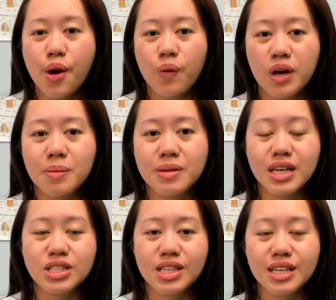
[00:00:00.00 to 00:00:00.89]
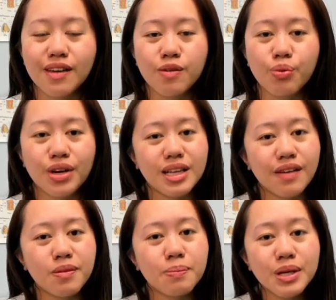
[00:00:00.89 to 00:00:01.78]
Recommendation
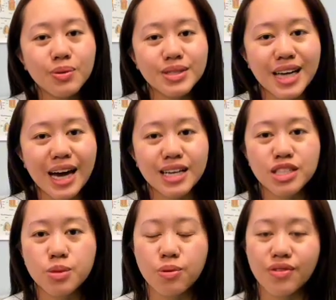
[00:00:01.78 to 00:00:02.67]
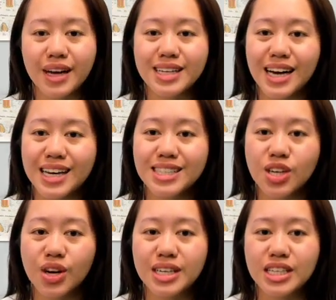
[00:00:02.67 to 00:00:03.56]
11.11b was added to provide guidance
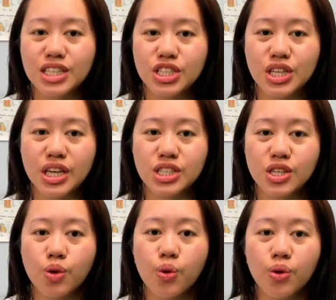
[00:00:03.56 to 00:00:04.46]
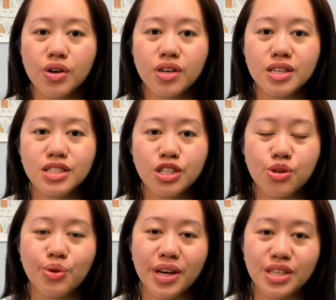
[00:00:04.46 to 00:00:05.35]
on initiation or
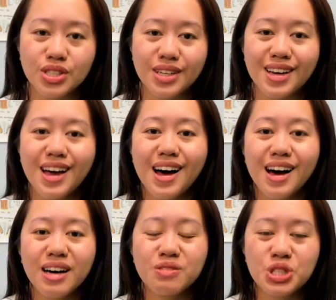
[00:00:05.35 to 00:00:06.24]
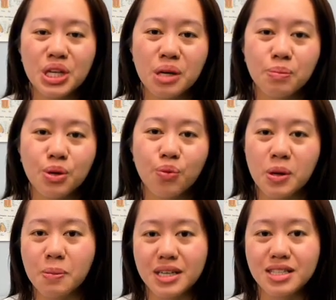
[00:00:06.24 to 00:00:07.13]
continuation of
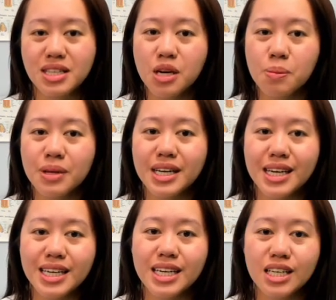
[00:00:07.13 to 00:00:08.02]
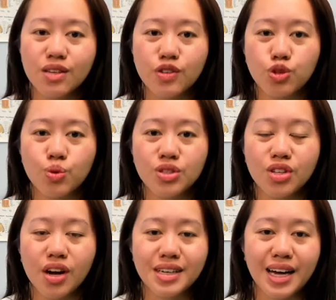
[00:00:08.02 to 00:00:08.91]
GLP-1 based therapy in individuals
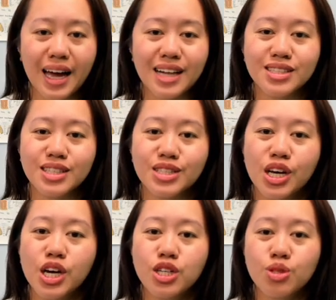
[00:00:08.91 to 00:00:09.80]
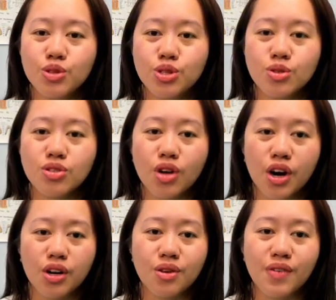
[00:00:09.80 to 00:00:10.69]
on dialysis to reduce
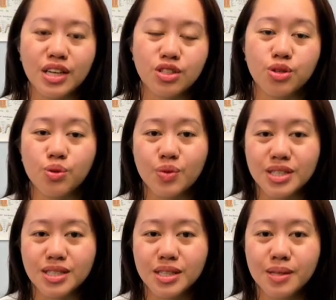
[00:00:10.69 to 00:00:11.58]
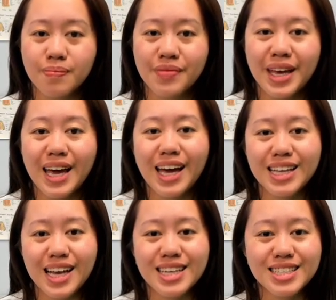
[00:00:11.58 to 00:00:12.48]
cardiovascular risk. And
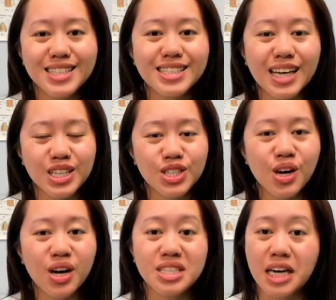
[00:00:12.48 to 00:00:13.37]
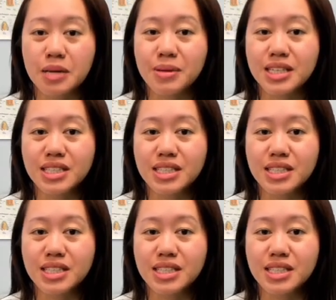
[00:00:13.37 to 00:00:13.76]
lastly, section on diabetes